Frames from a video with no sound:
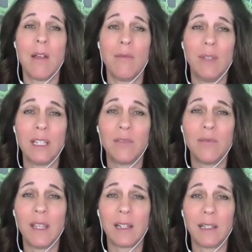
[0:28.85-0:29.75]
these
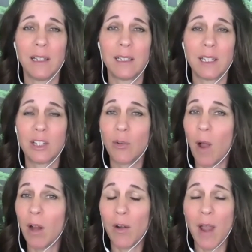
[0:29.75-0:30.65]
feelings
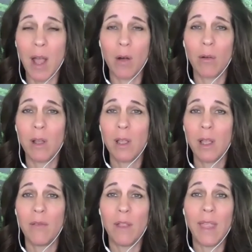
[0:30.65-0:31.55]
stronger now
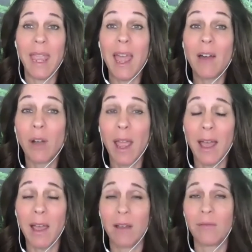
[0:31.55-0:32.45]
than they ever
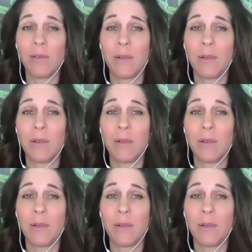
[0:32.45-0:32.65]
have.